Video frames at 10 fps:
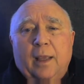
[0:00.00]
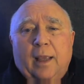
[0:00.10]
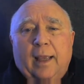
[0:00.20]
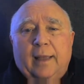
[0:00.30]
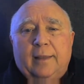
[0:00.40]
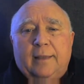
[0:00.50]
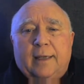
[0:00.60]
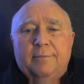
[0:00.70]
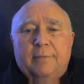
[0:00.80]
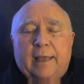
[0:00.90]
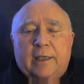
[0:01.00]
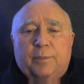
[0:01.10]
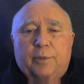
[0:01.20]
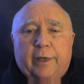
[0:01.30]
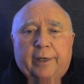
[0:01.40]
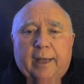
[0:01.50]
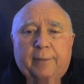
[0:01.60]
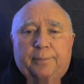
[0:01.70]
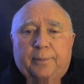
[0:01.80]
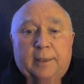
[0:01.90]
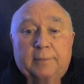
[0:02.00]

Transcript: and has put it up